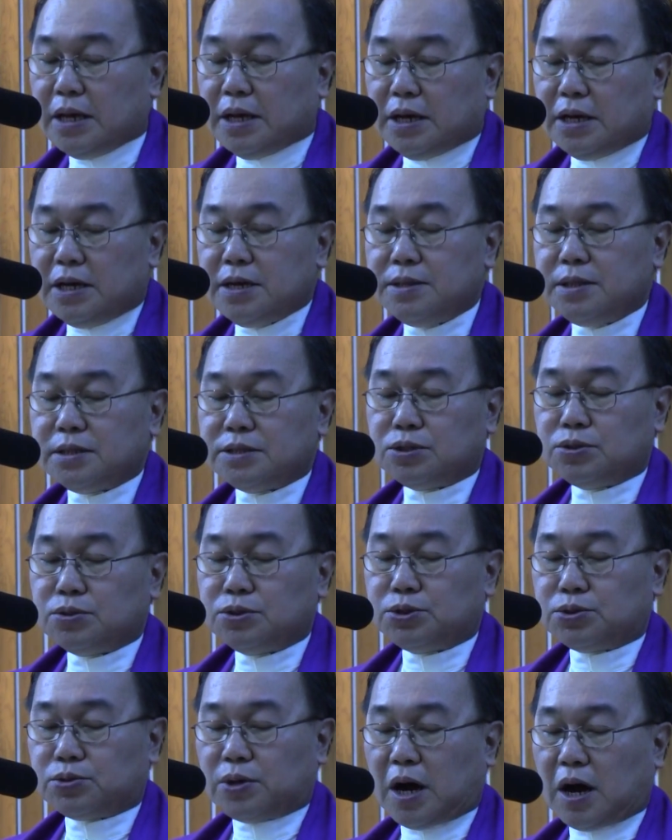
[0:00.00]
In the
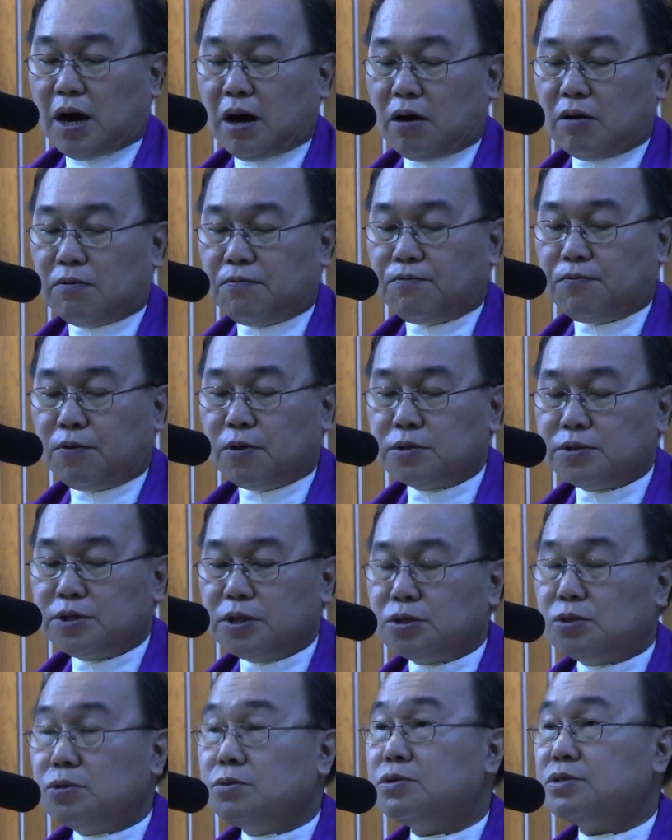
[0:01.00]
sutra of
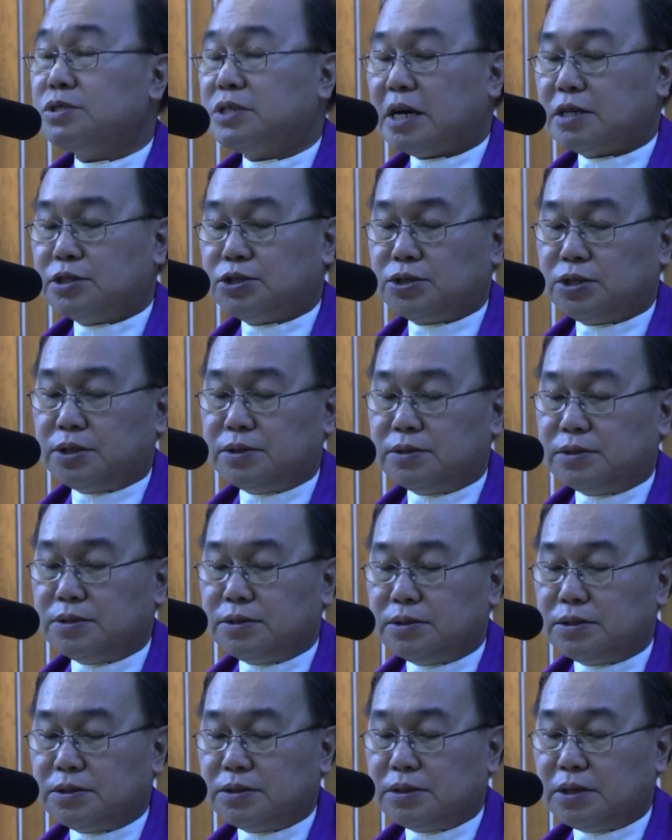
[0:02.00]
42
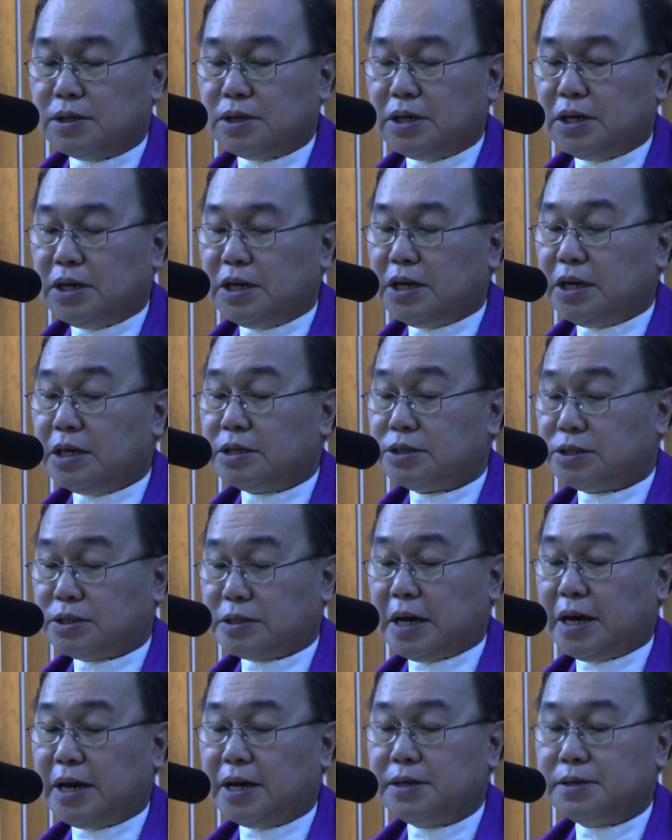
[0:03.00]
sections, it
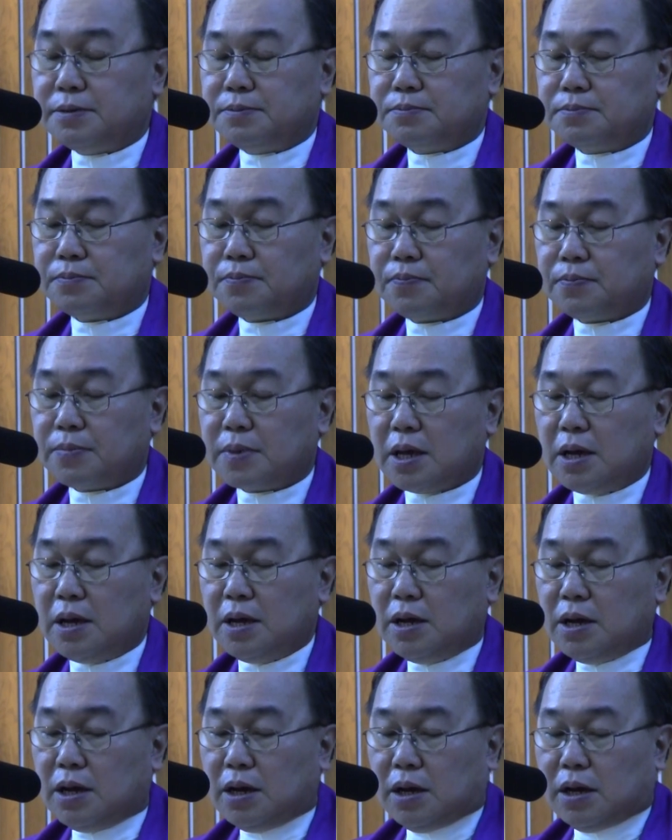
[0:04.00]
said,
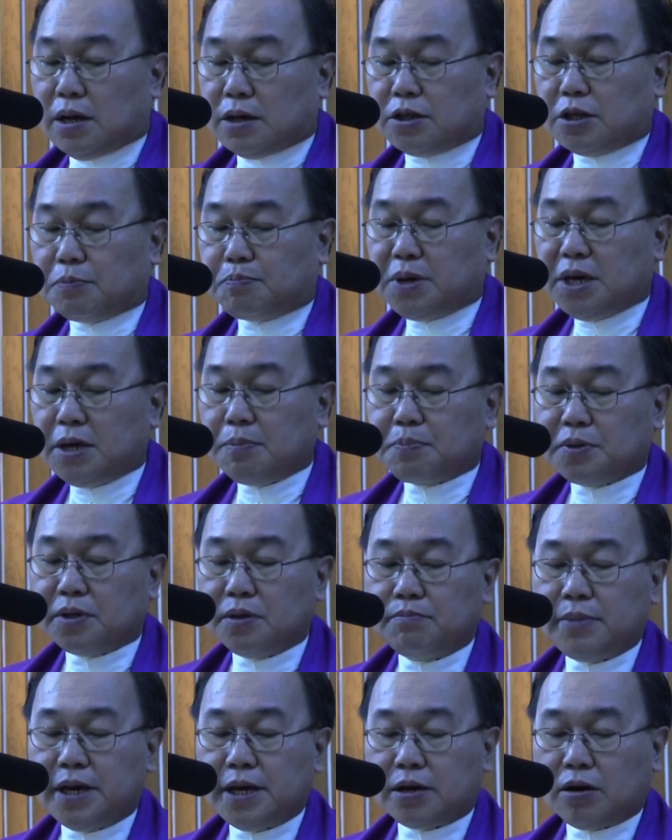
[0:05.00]
"The
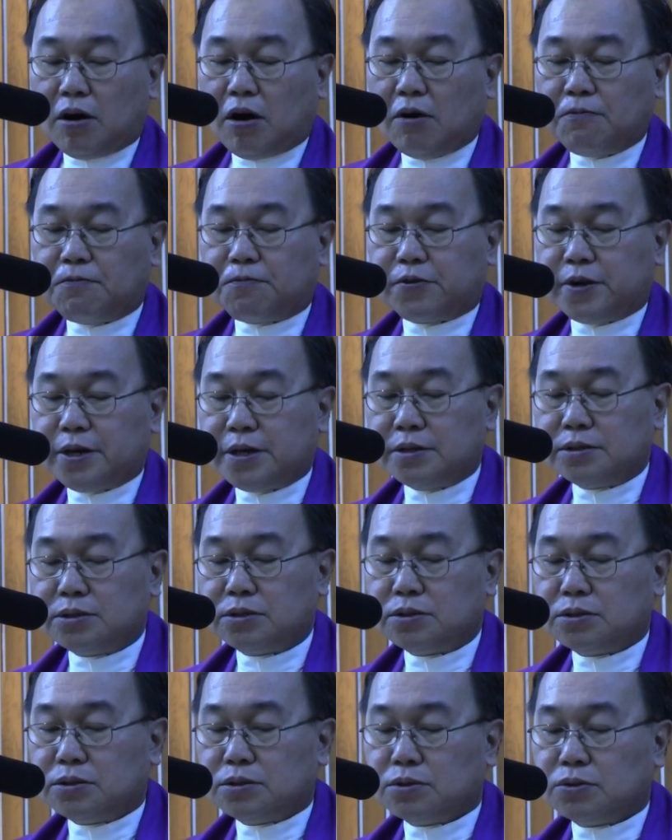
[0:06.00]
people make
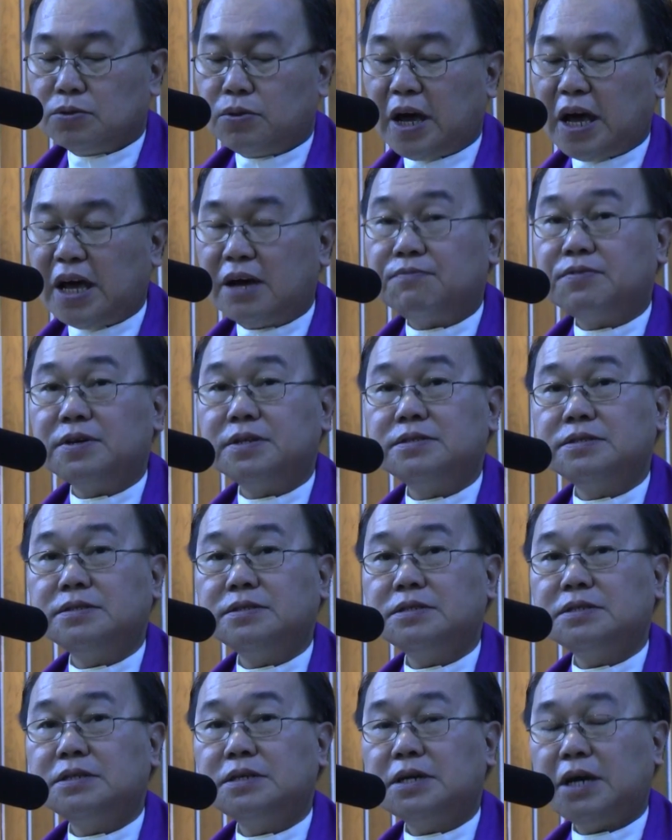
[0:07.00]
offerings to
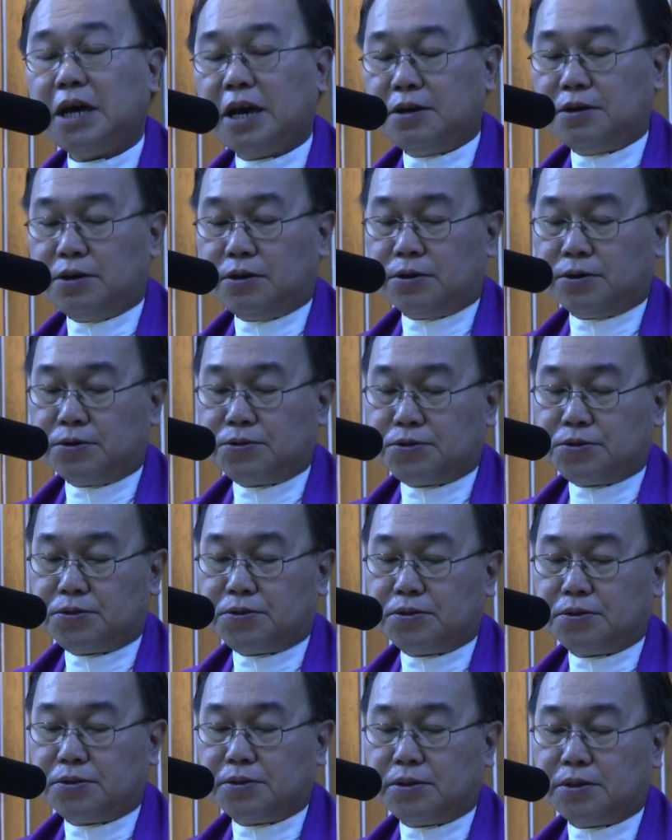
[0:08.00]
heaven and
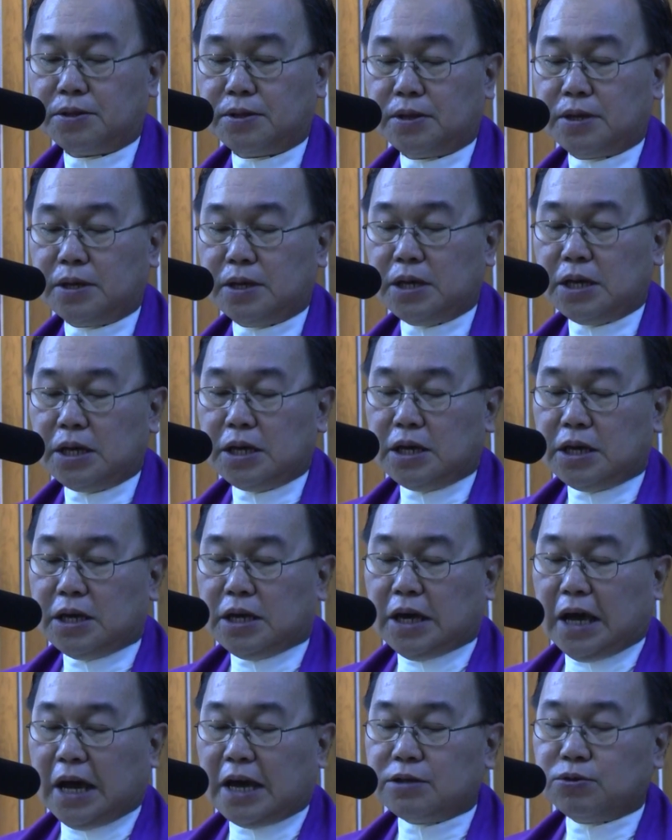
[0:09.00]
earth,
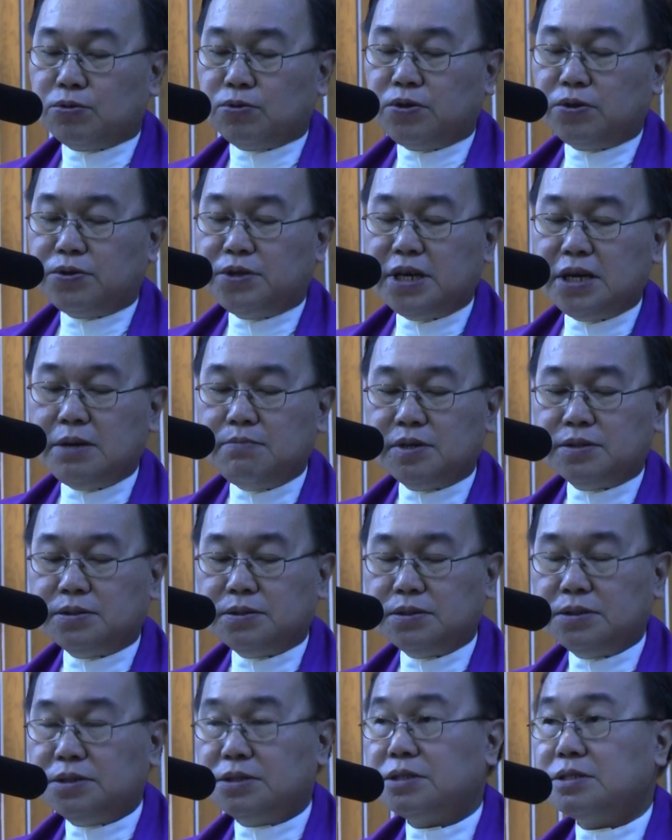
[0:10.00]
and to the
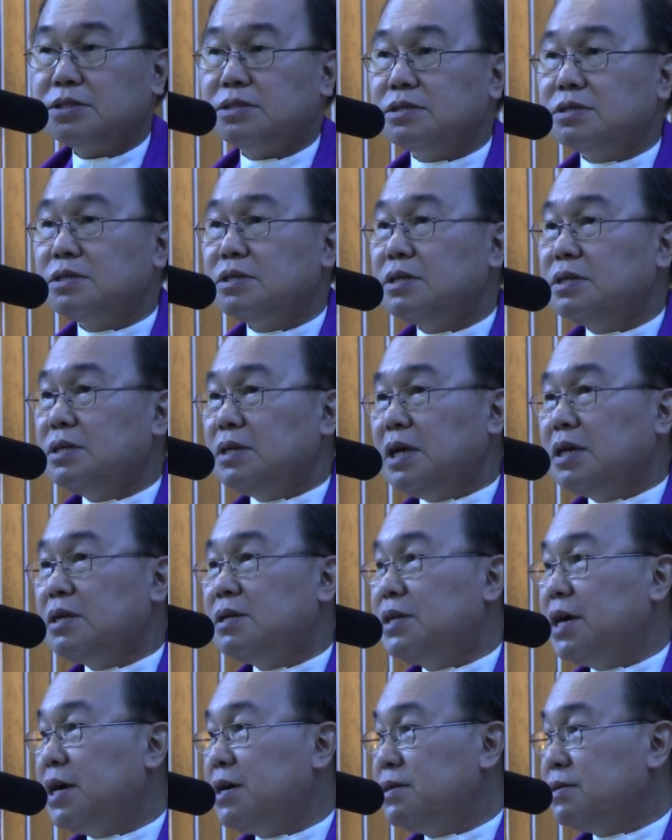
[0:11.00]
demons
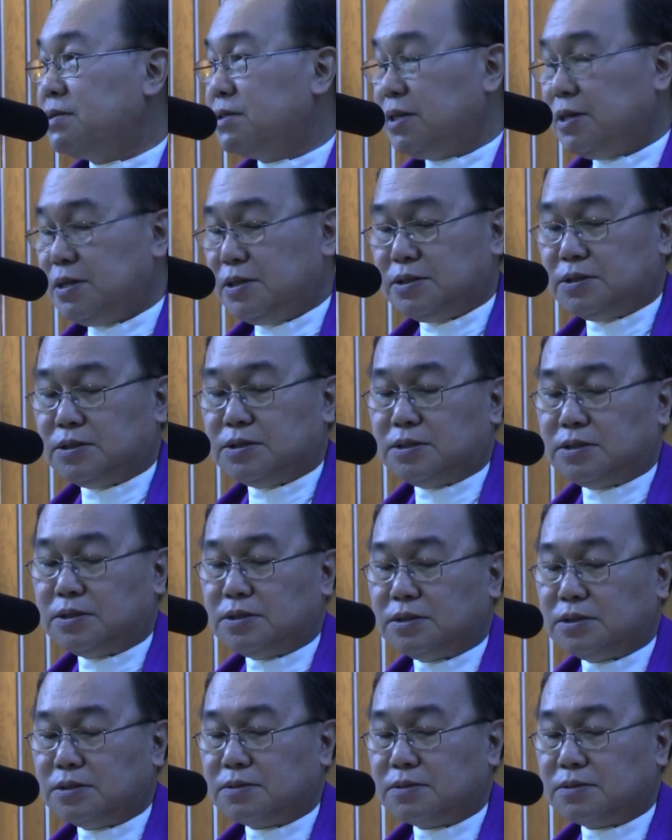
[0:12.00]
and deities.